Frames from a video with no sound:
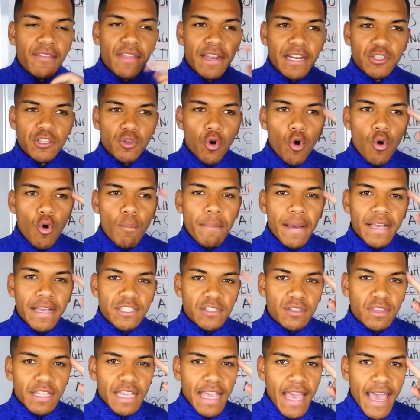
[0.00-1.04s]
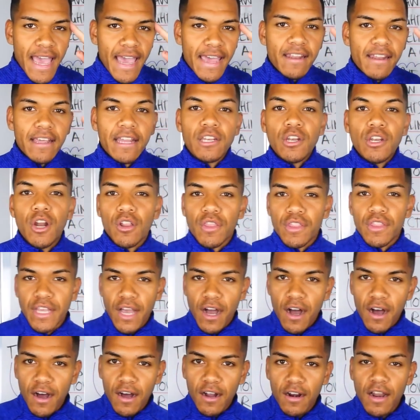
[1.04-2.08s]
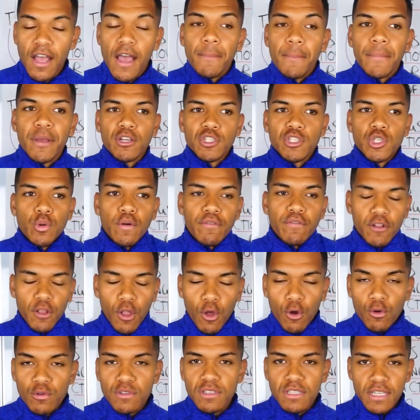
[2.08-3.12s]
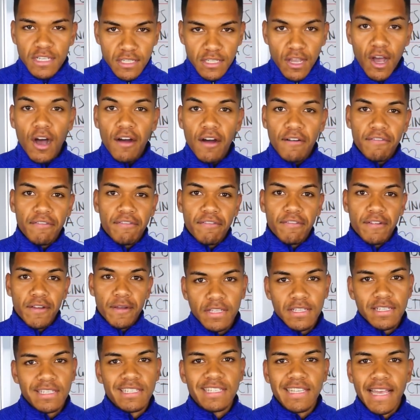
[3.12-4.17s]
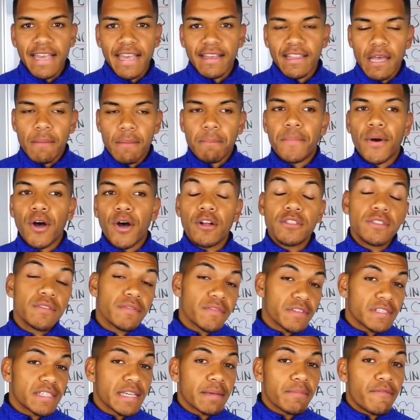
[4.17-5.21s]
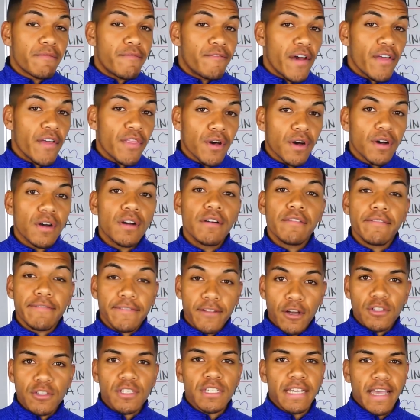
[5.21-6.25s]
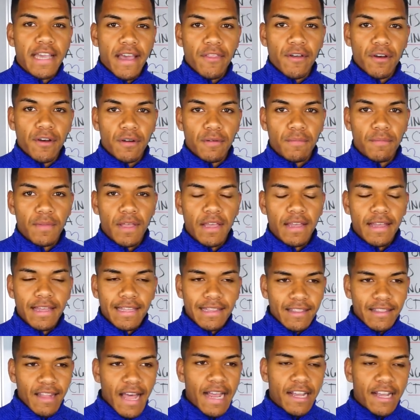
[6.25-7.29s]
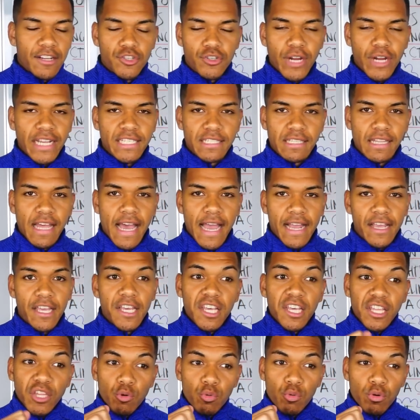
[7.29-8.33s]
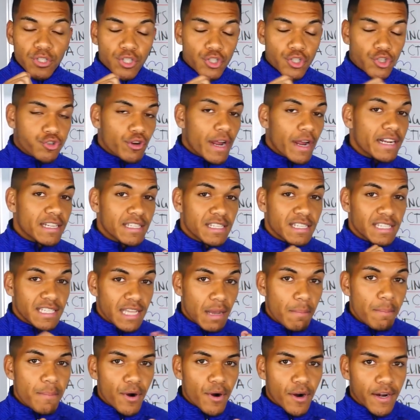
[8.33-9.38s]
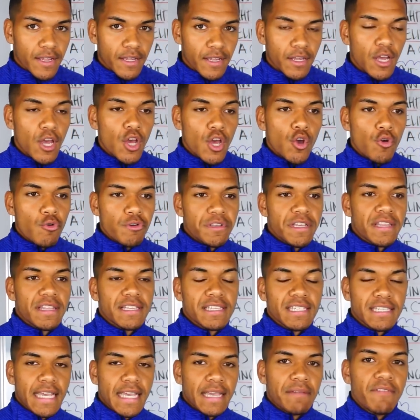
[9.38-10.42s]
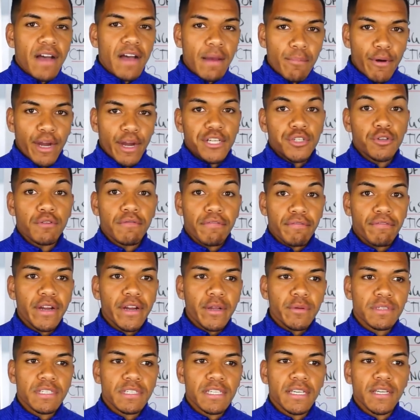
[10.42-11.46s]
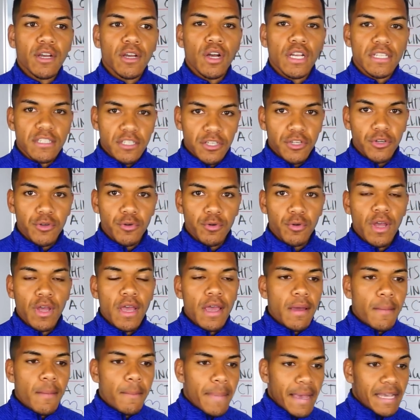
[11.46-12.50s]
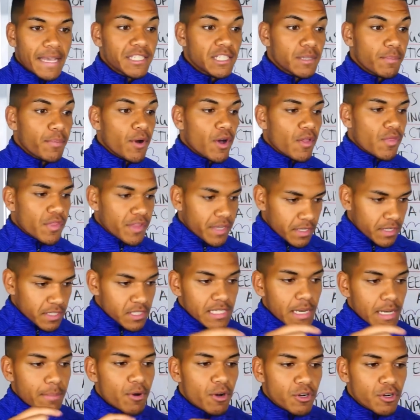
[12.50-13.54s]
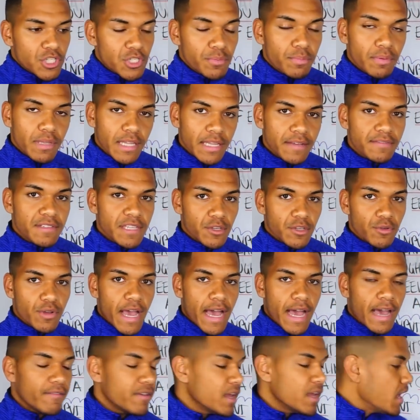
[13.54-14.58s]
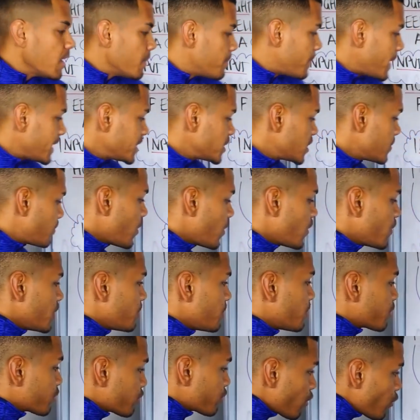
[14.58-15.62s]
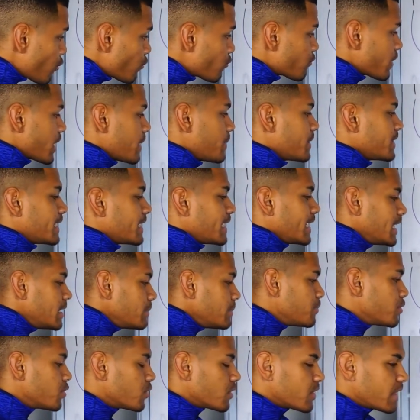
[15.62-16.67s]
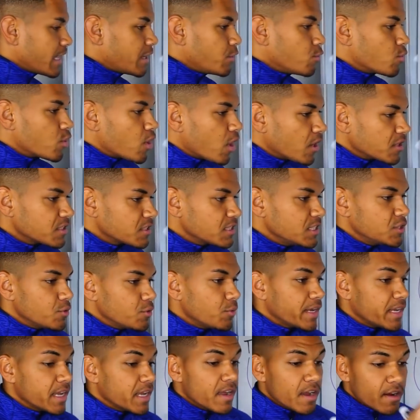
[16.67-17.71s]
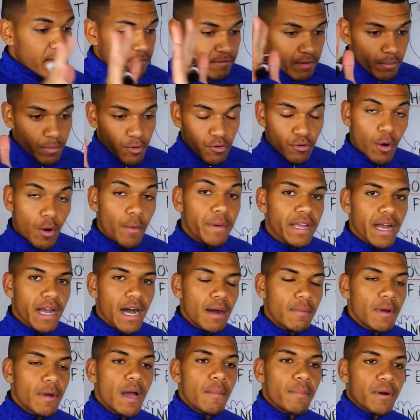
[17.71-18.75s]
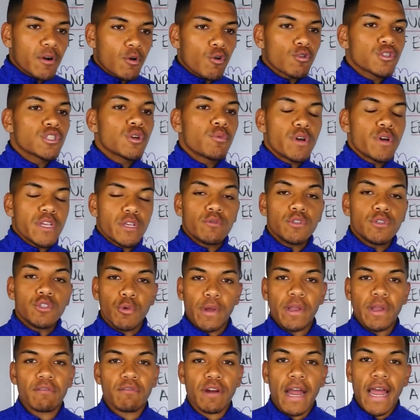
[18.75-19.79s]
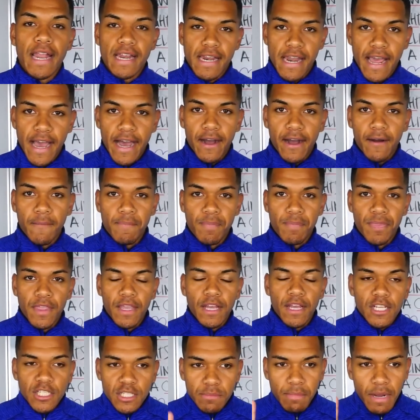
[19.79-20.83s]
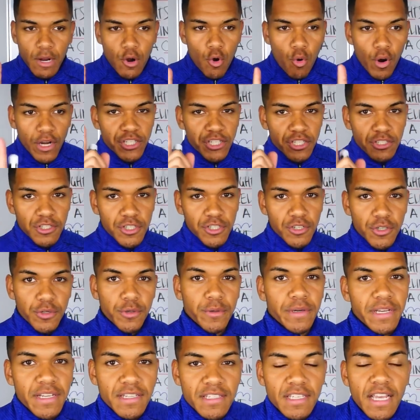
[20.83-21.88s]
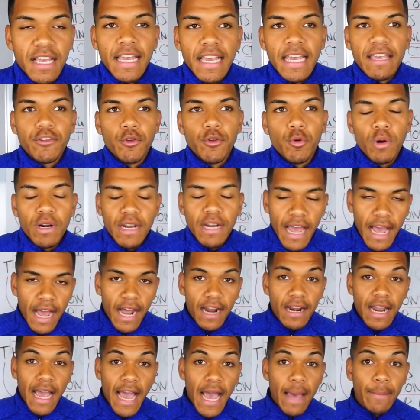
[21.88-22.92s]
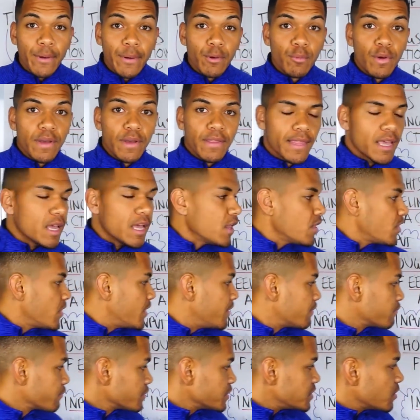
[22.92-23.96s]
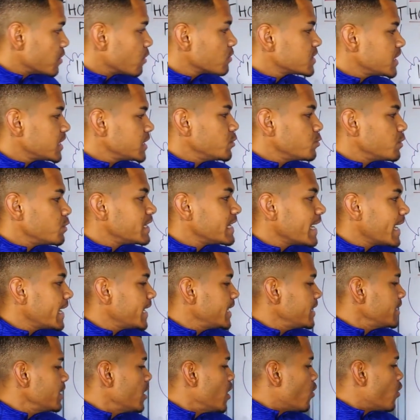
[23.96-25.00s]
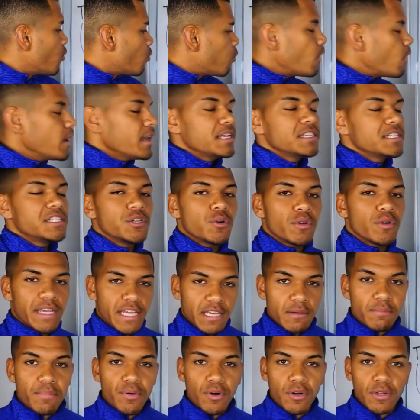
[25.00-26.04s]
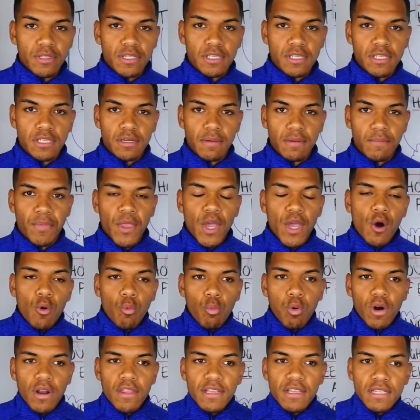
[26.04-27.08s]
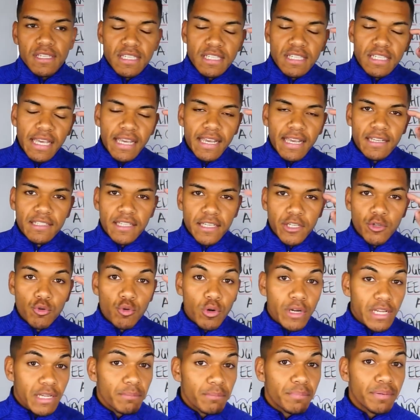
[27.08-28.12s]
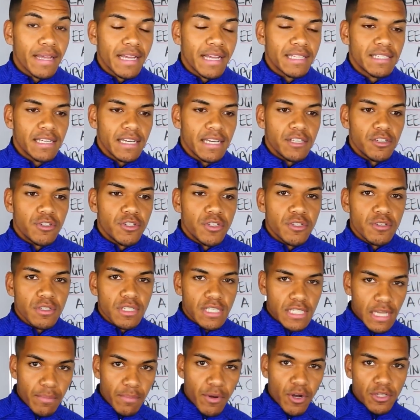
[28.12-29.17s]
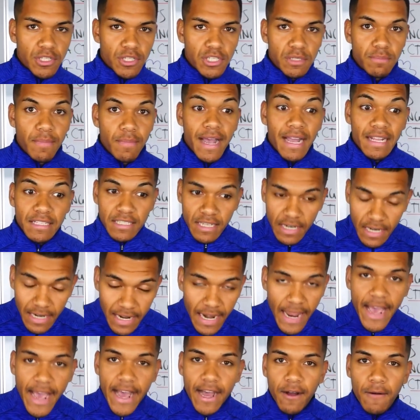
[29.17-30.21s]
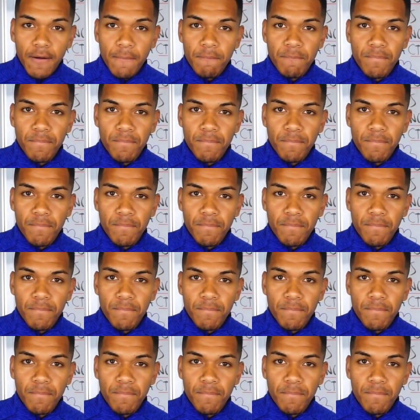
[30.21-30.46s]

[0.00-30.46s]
that is all based on the head and not on the heart, because you have closed this off. There's a saying that birds with the same feather flock together. Like attracts like. You will attract somebody who is at the same vibrational frequency as you, based upon the subconscious beliefs that you have, based upon the programming, the input that you're constantly doing from growing up, but also what you were doing right now. So my question to you is, if you are unhappy with the results that you were getting, what is your inputs? What are the seeds that you were implanting into your subconscious mind now?